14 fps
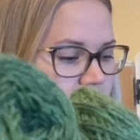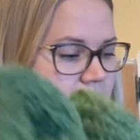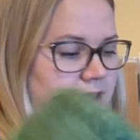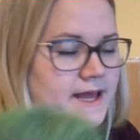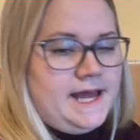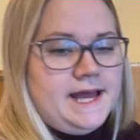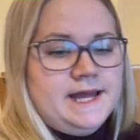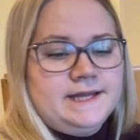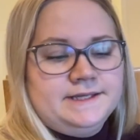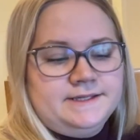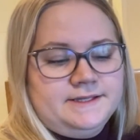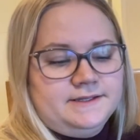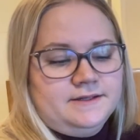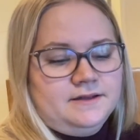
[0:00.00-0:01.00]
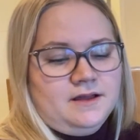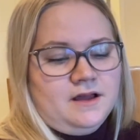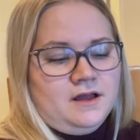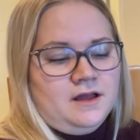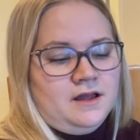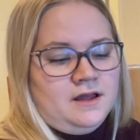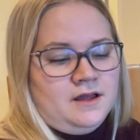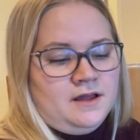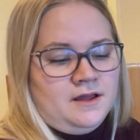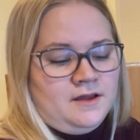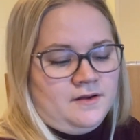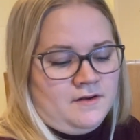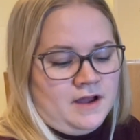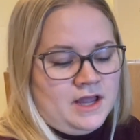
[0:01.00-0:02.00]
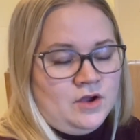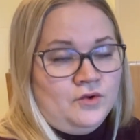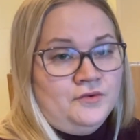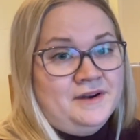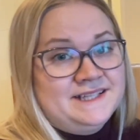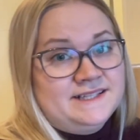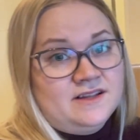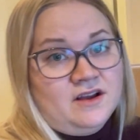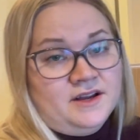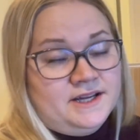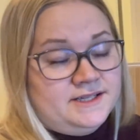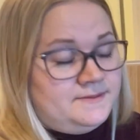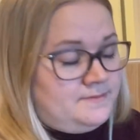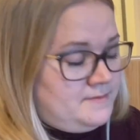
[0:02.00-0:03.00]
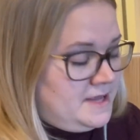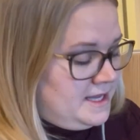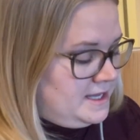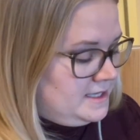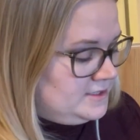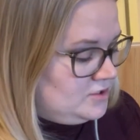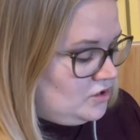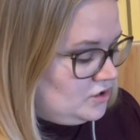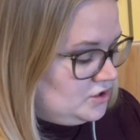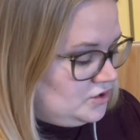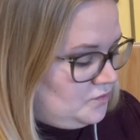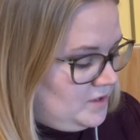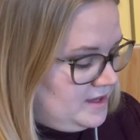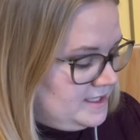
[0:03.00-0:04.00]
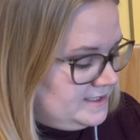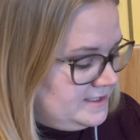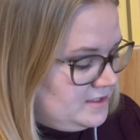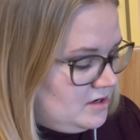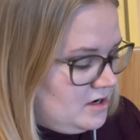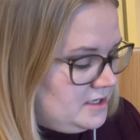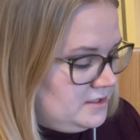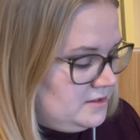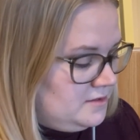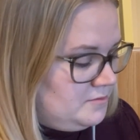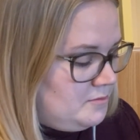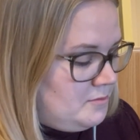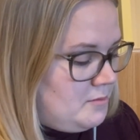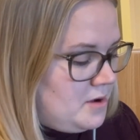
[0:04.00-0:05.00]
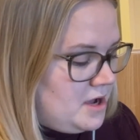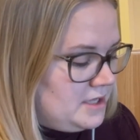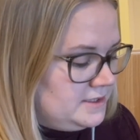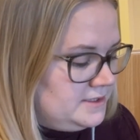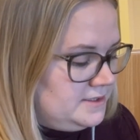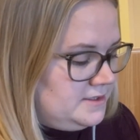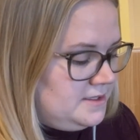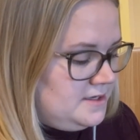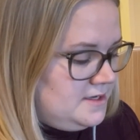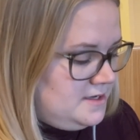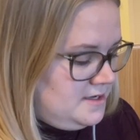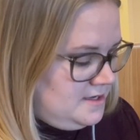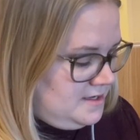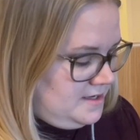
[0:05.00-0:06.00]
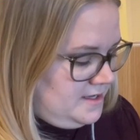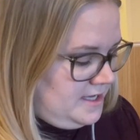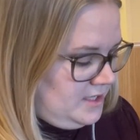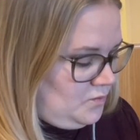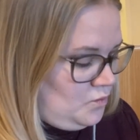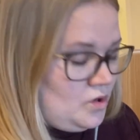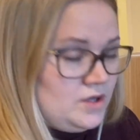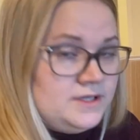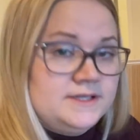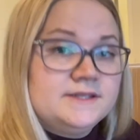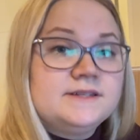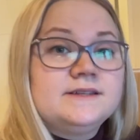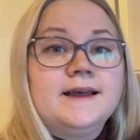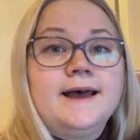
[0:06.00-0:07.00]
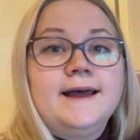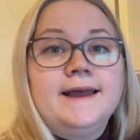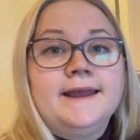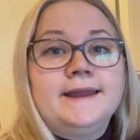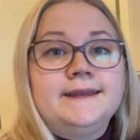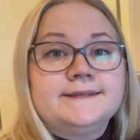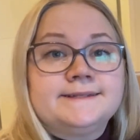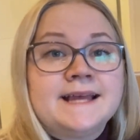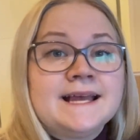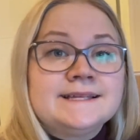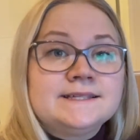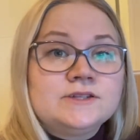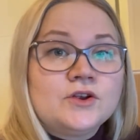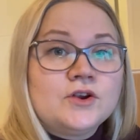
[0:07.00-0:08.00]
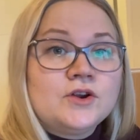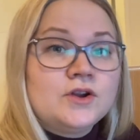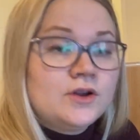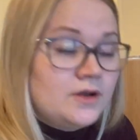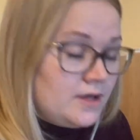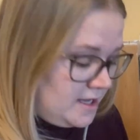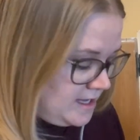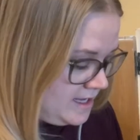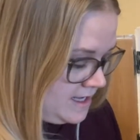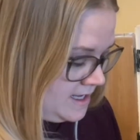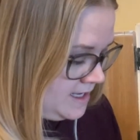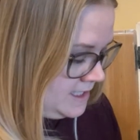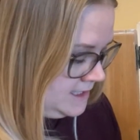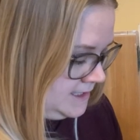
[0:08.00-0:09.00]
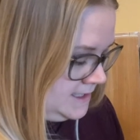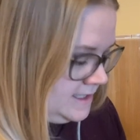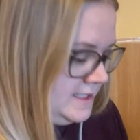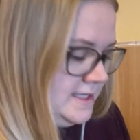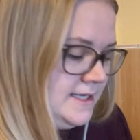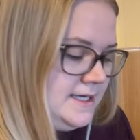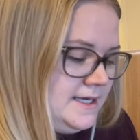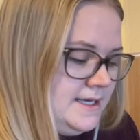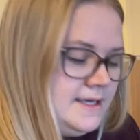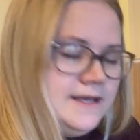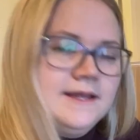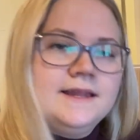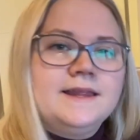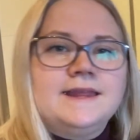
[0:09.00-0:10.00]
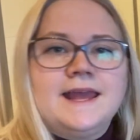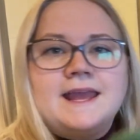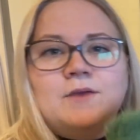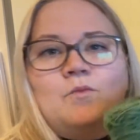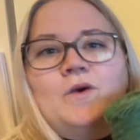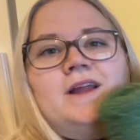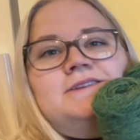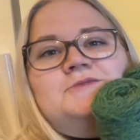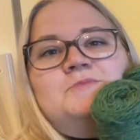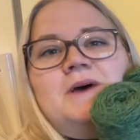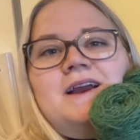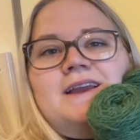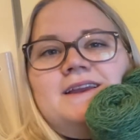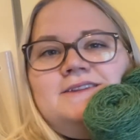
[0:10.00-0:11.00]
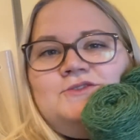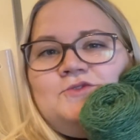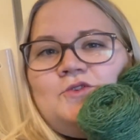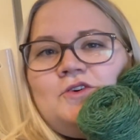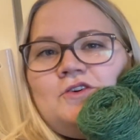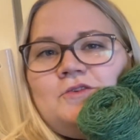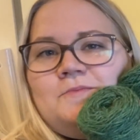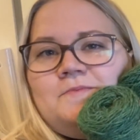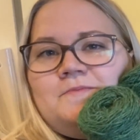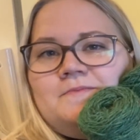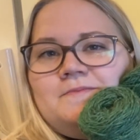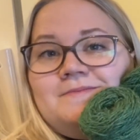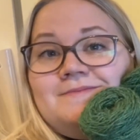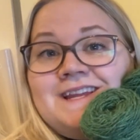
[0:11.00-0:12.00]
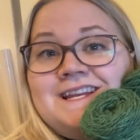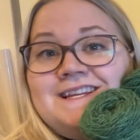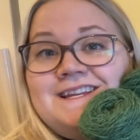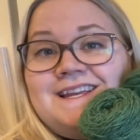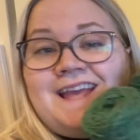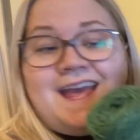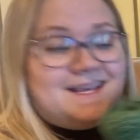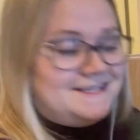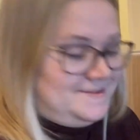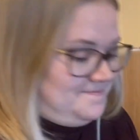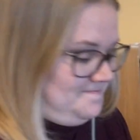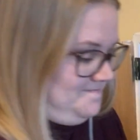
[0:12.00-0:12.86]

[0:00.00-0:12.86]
and I already started making socks with this yarn, but it was a disaster and they went back into the case.